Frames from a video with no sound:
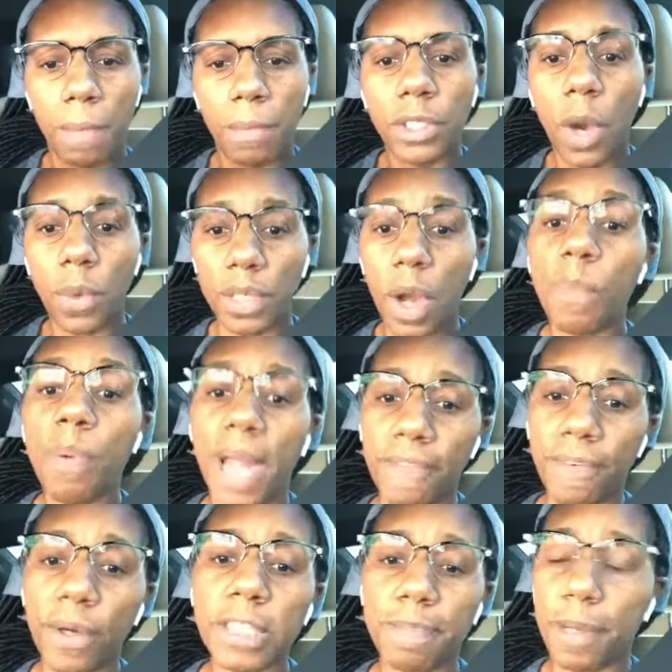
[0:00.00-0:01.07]
No, pay
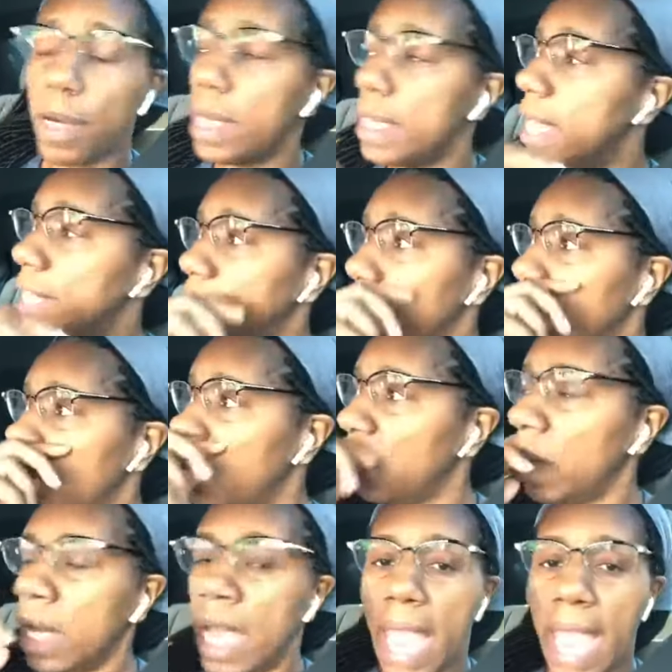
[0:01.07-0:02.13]
for a spirit. And so,
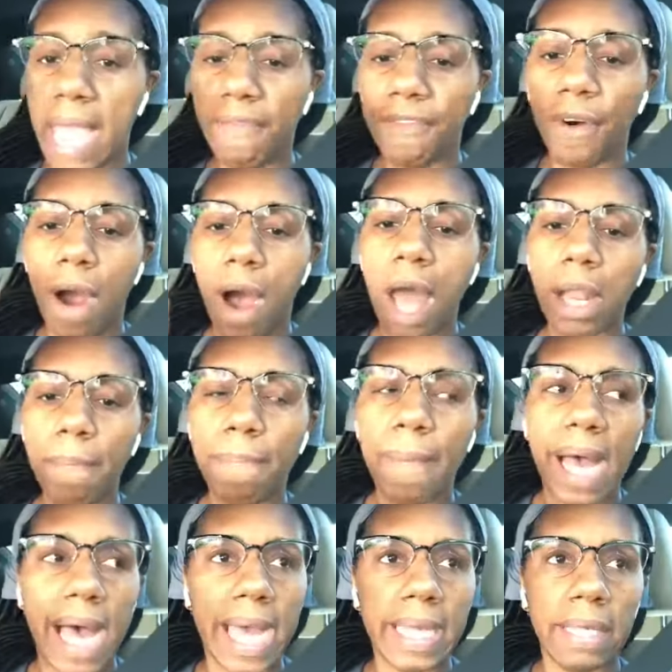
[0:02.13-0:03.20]
and for all of
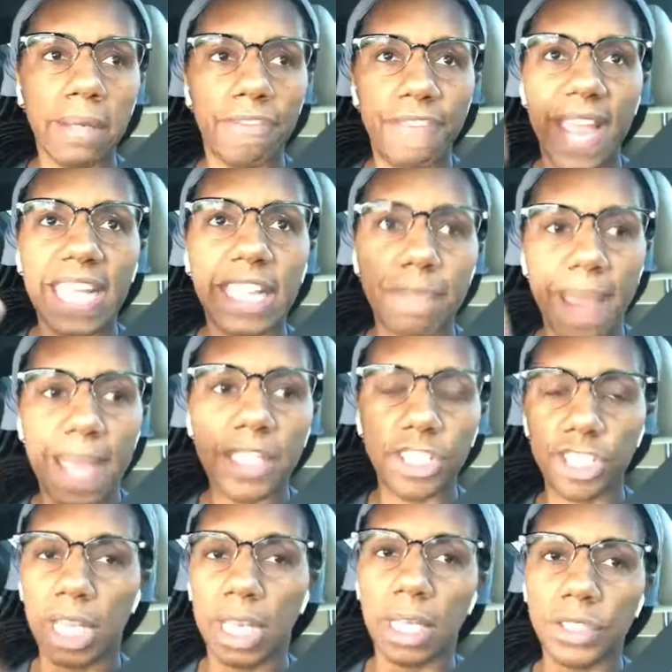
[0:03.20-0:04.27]
my faith-based
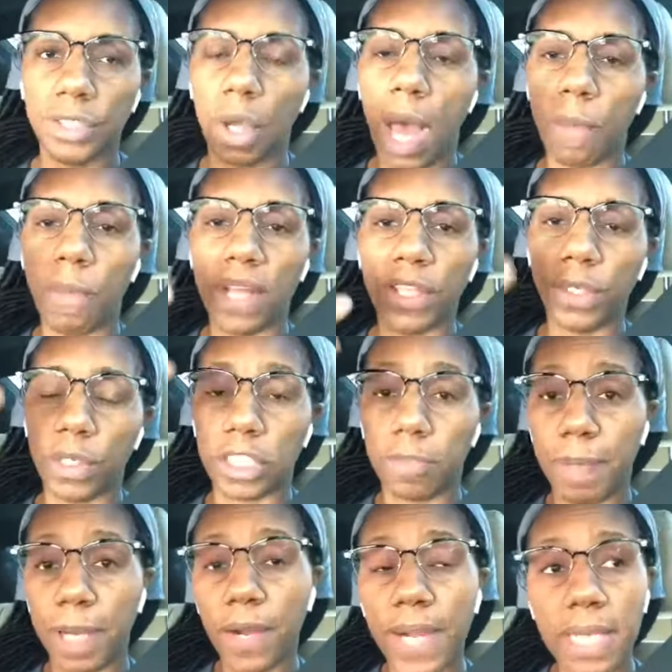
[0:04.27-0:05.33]
chicks, whether you're
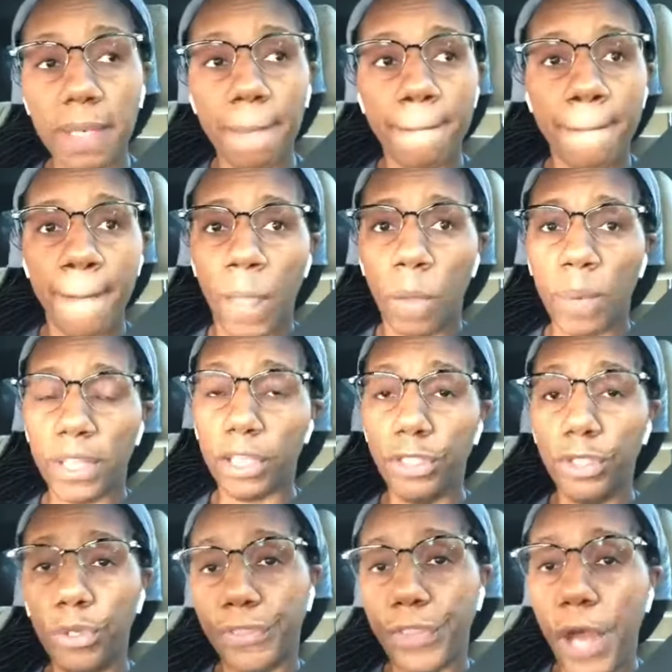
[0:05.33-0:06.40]
spirit, whether you're
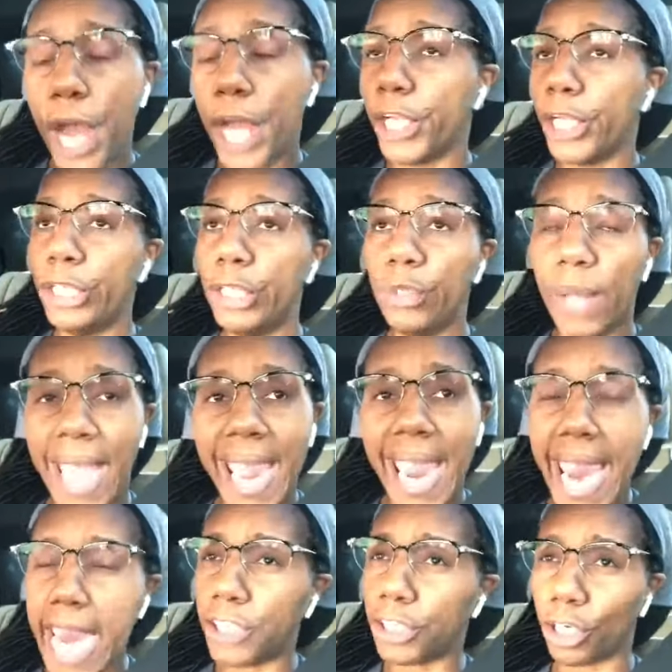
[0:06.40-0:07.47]
new thought, new
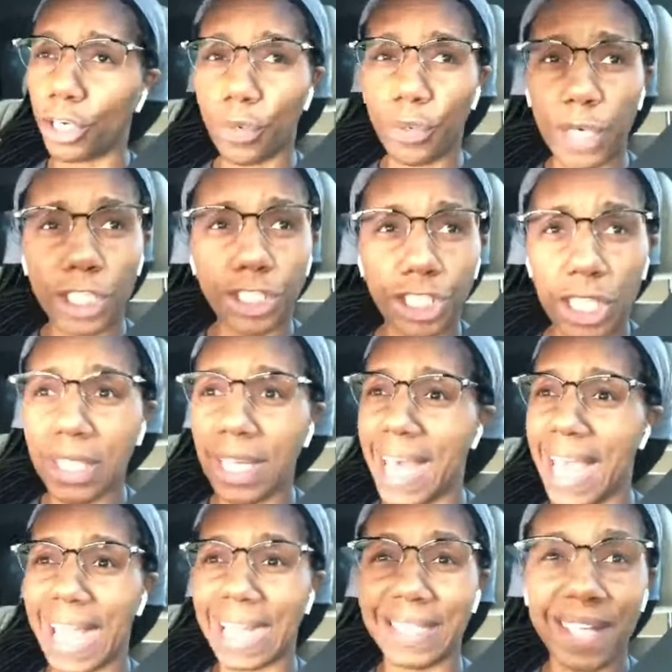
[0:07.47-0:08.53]
age, Christian,
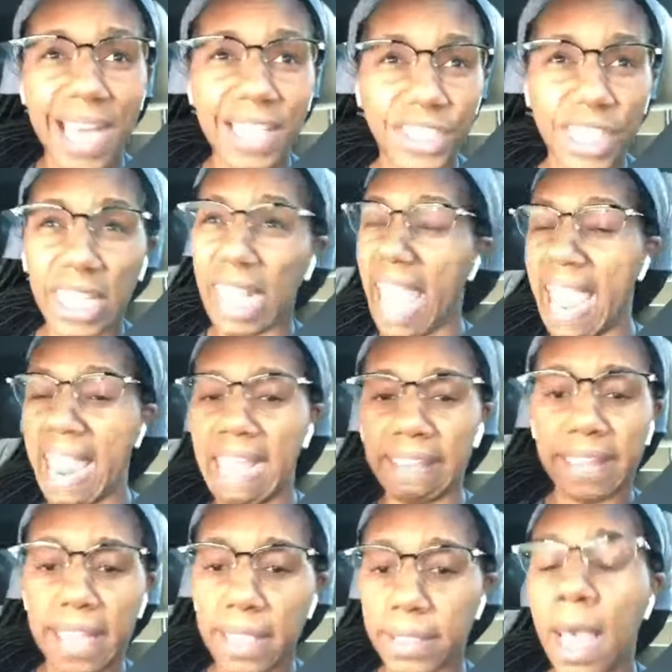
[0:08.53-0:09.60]
agnostic,
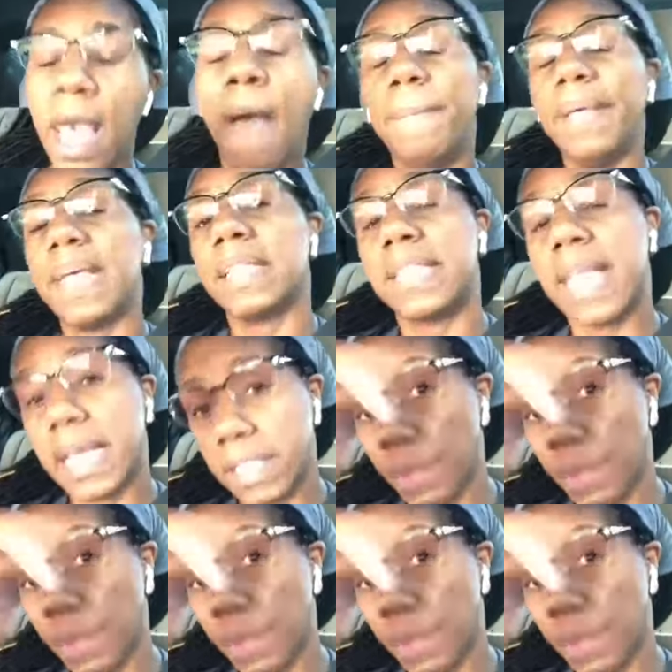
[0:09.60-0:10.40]
atheist, because that's